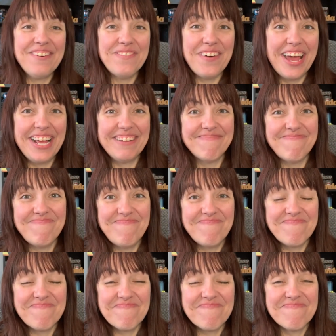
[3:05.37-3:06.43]
wait.
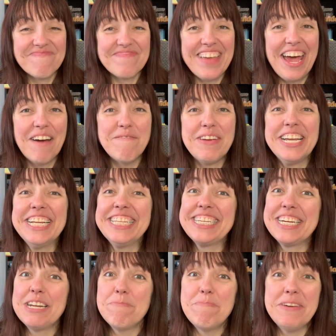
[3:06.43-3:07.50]
I mean, it's
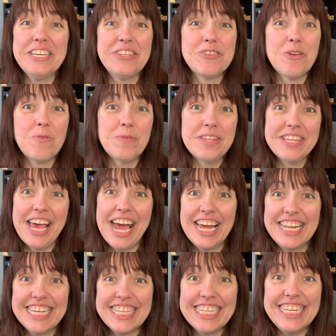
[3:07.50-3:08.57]
gonna be so sad,
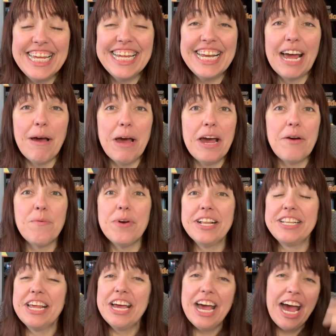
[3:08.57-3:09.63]
isn't it? I
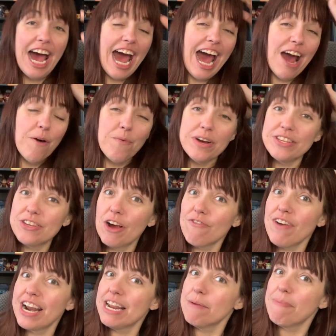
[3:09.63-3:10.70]
what I was
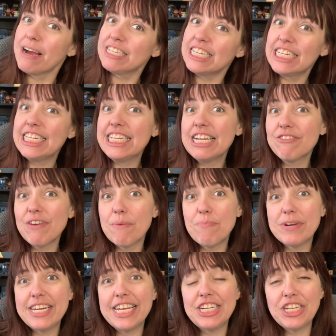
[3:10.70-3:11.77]
already about to tear up
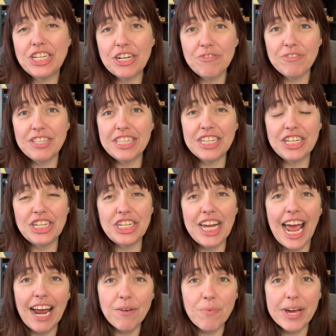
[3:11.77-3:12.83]
when they showed the
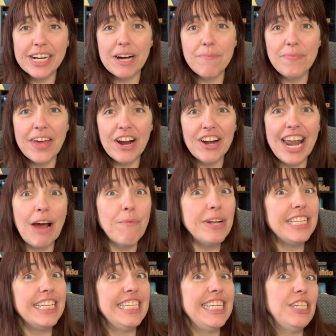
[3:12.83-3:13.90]
Chadwick up there, and I went
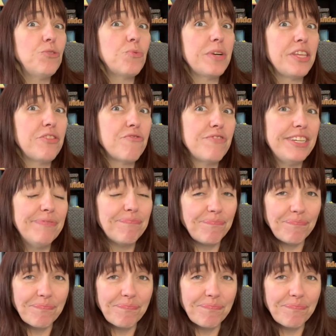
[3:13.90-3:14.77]
to D twenty three,